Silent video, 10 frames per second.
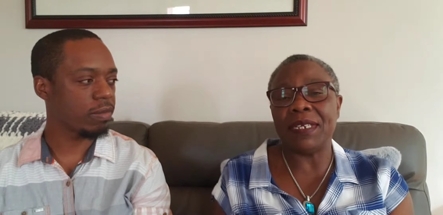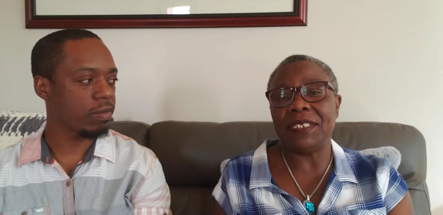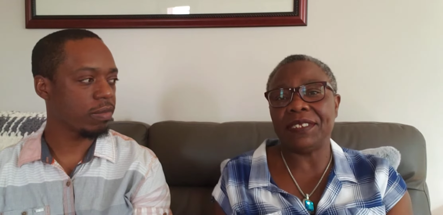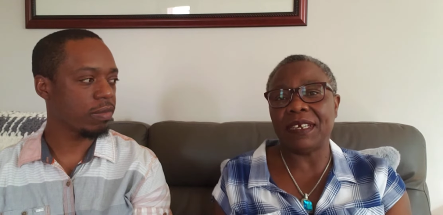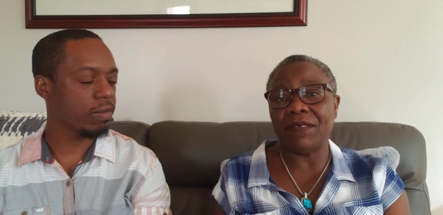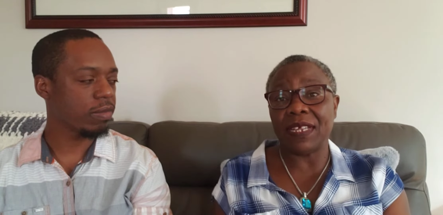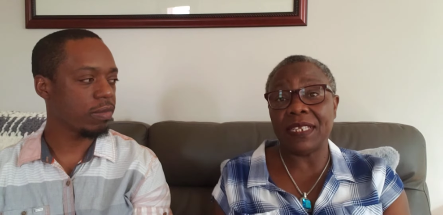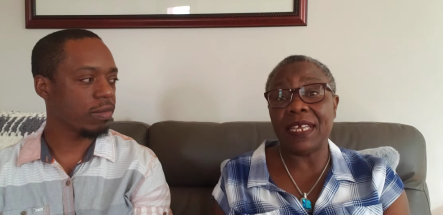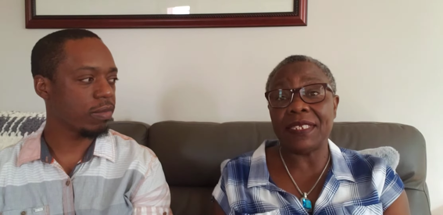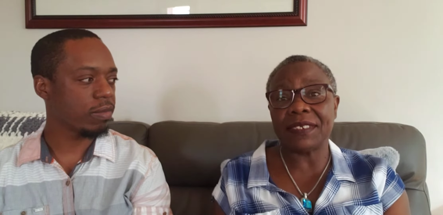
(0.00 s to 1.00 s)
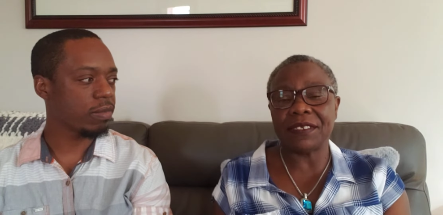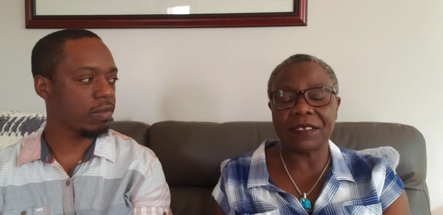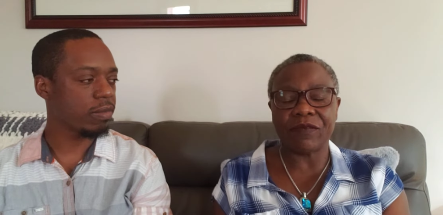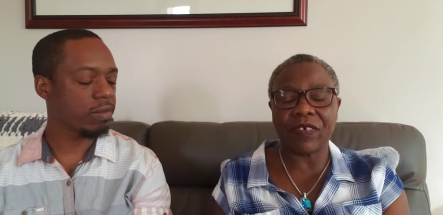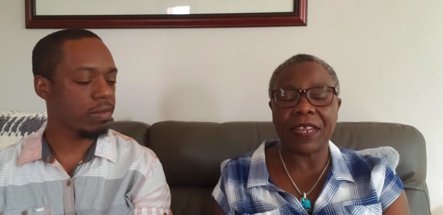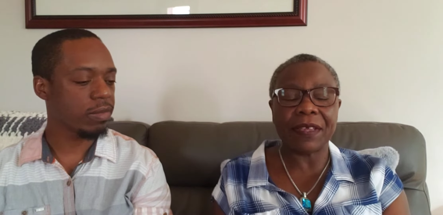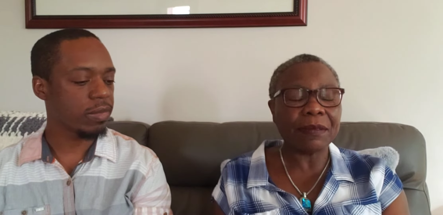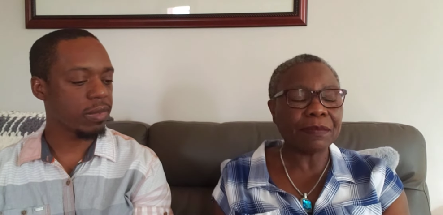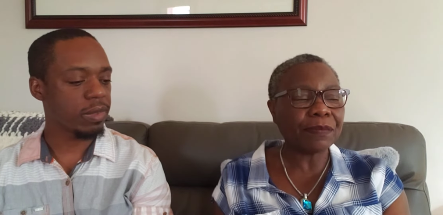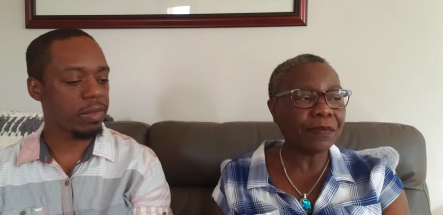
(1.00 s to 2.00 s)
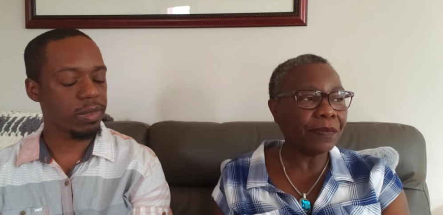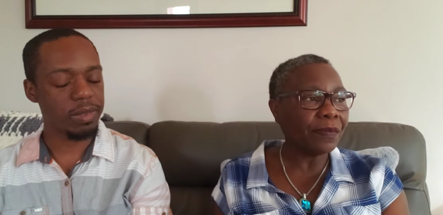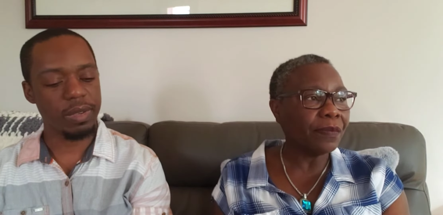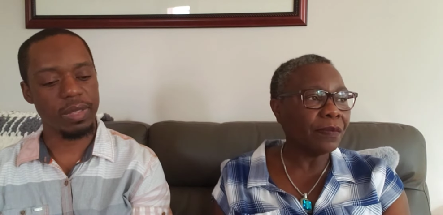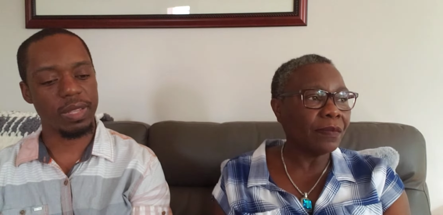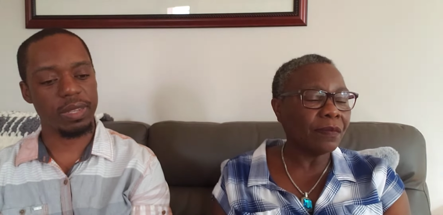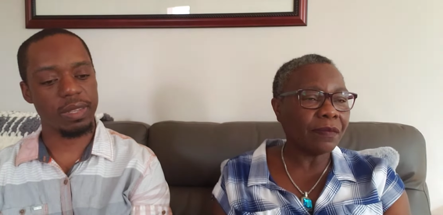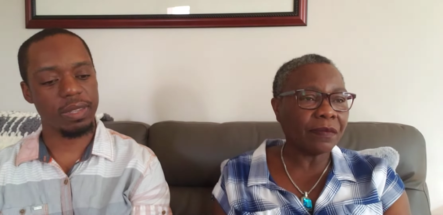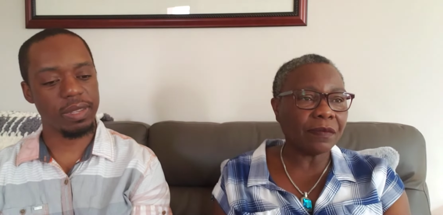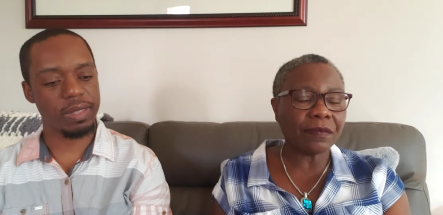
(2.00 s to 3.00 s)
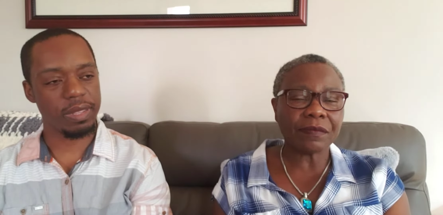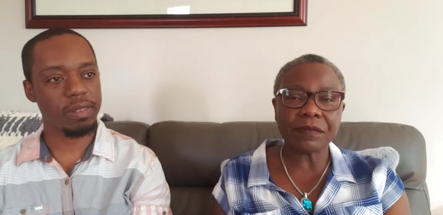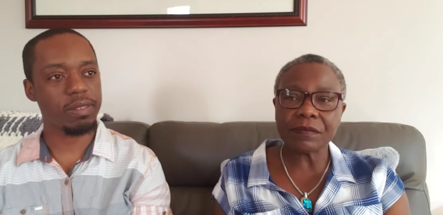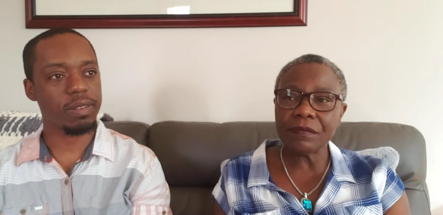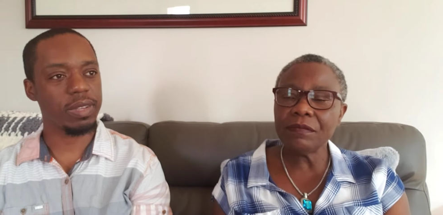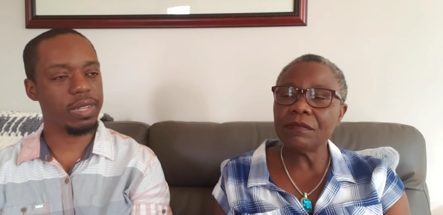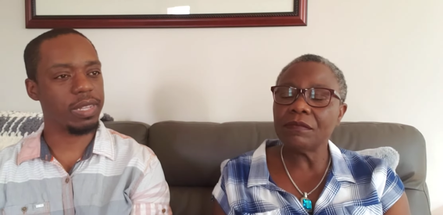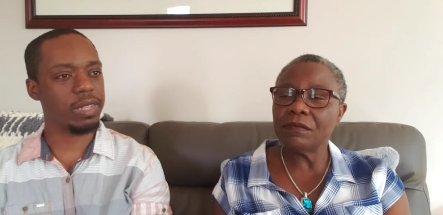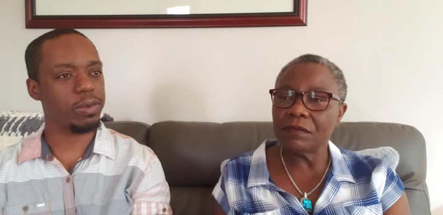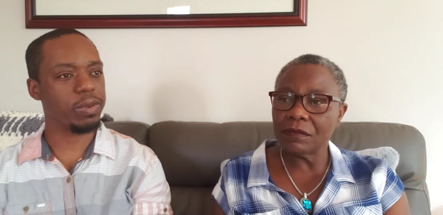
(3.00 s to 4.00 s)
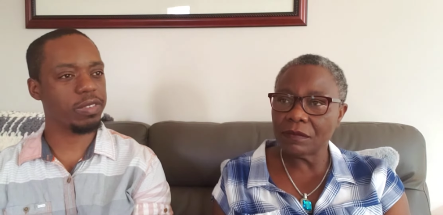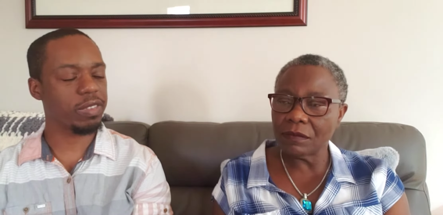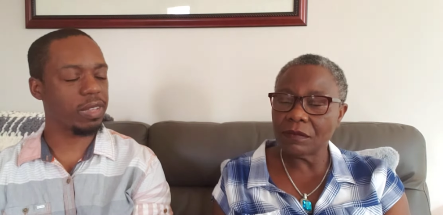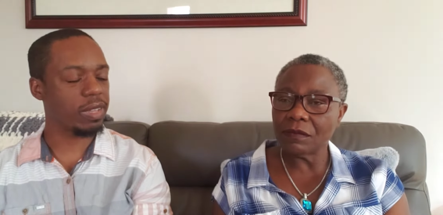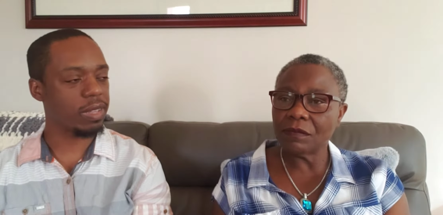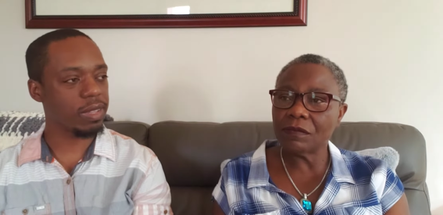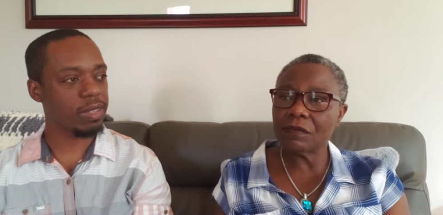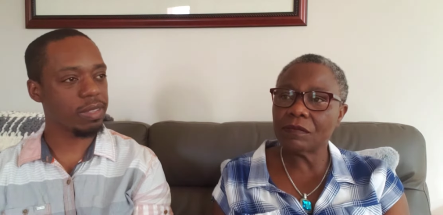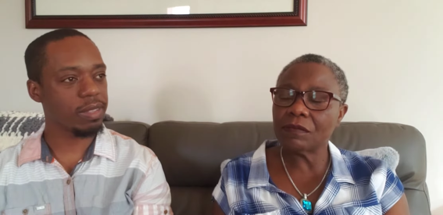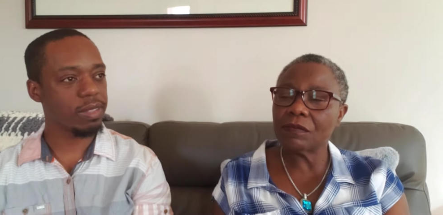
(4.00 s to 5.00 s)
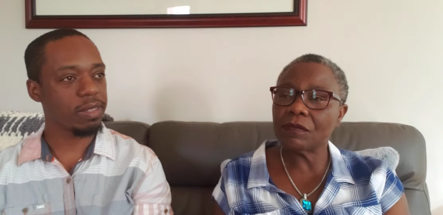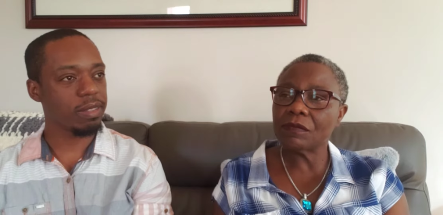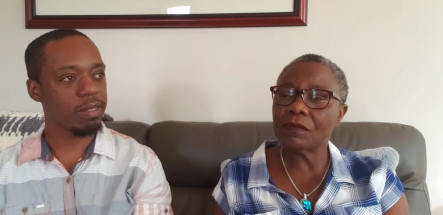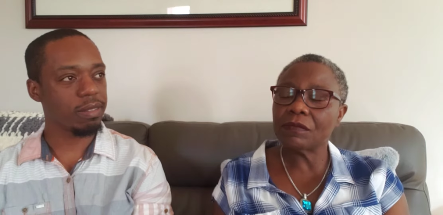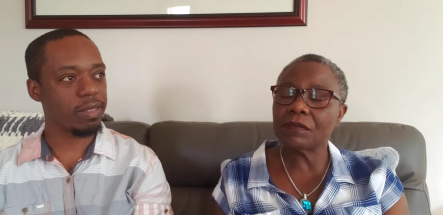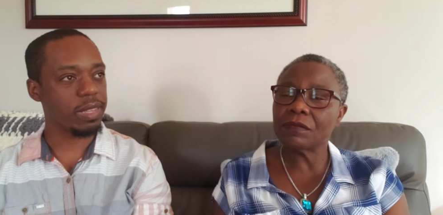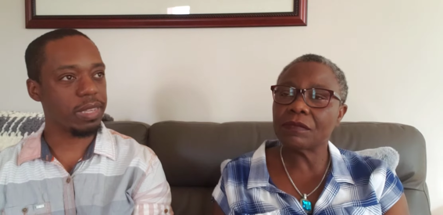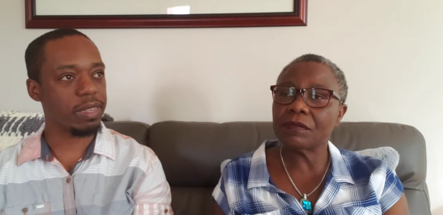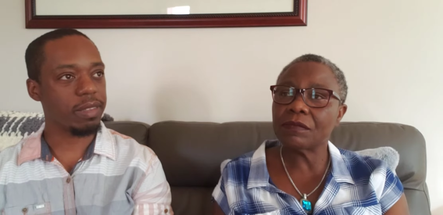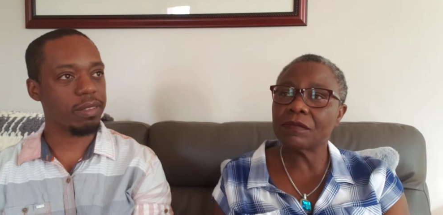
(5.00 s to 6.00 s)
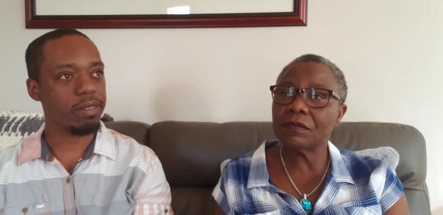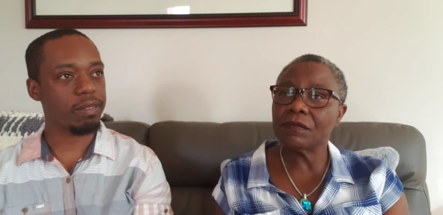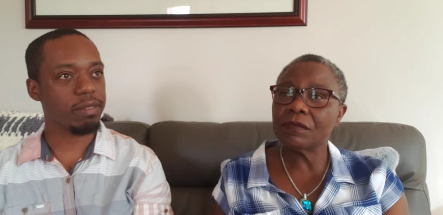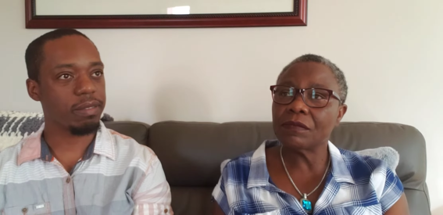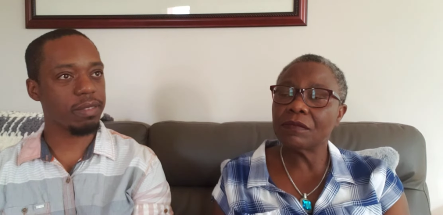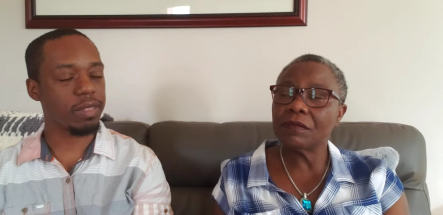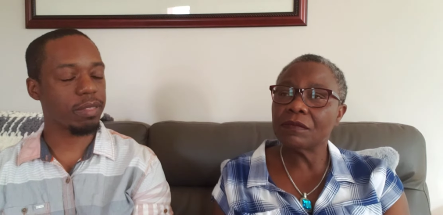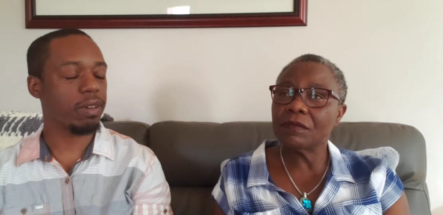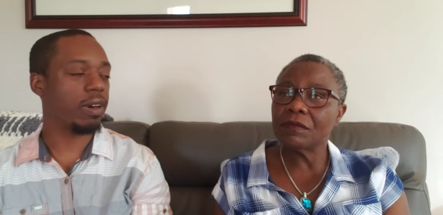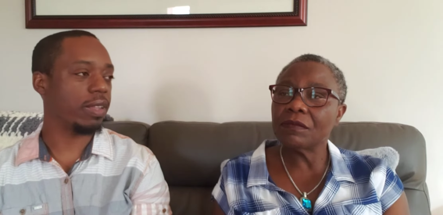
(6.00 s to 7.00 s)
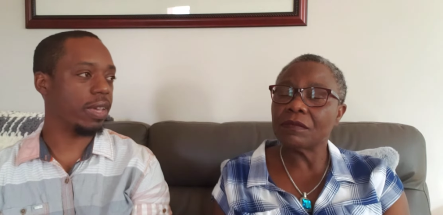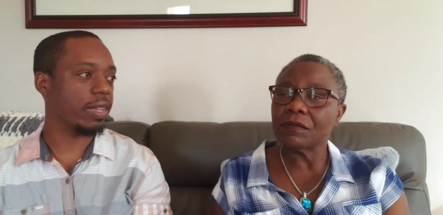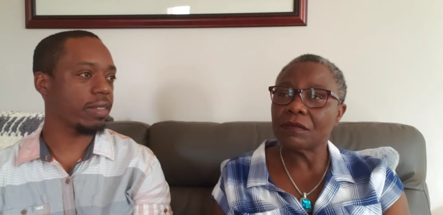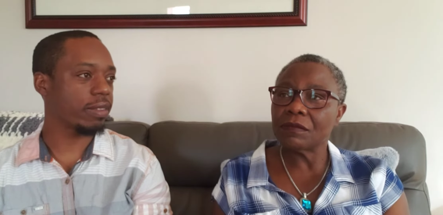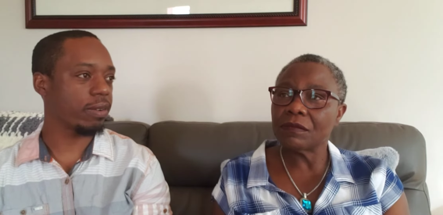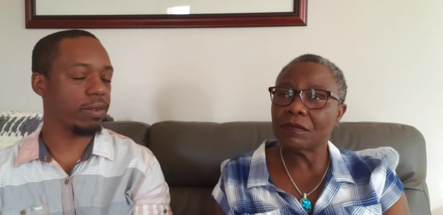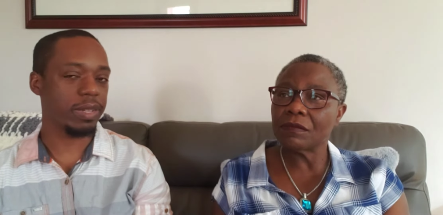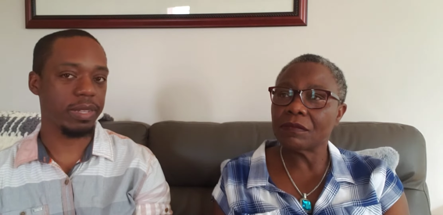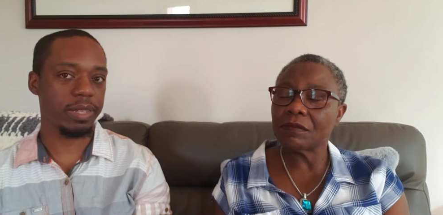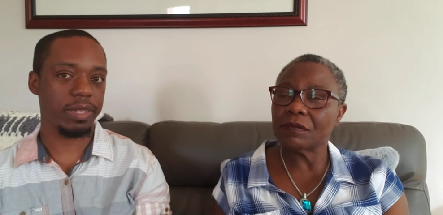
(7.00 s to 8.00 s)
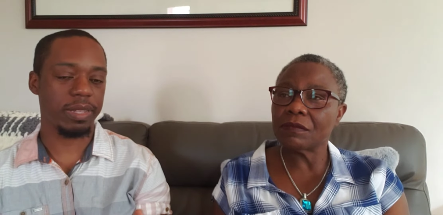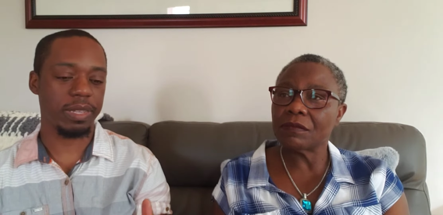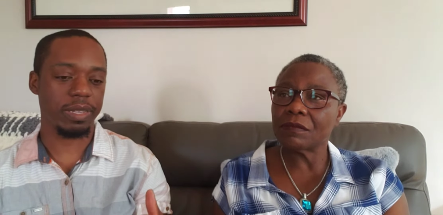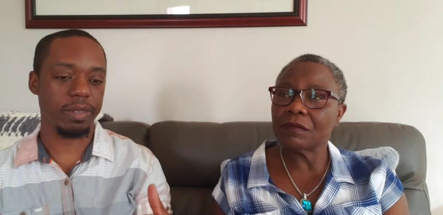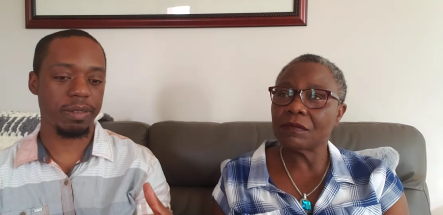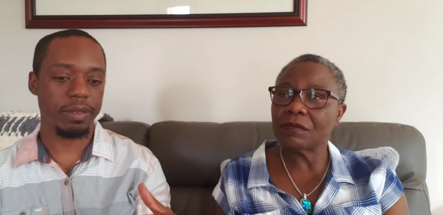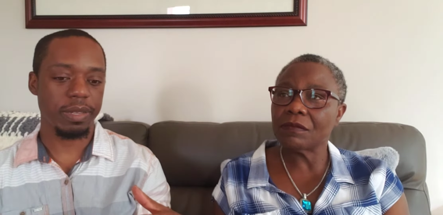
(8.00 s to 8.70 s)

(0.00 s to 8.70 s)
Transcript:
Speaker 1: myself that he has schizophrenia. Yeah, and then
Speaker 2: and sorry, and then there was uh, the the thought that or the the, the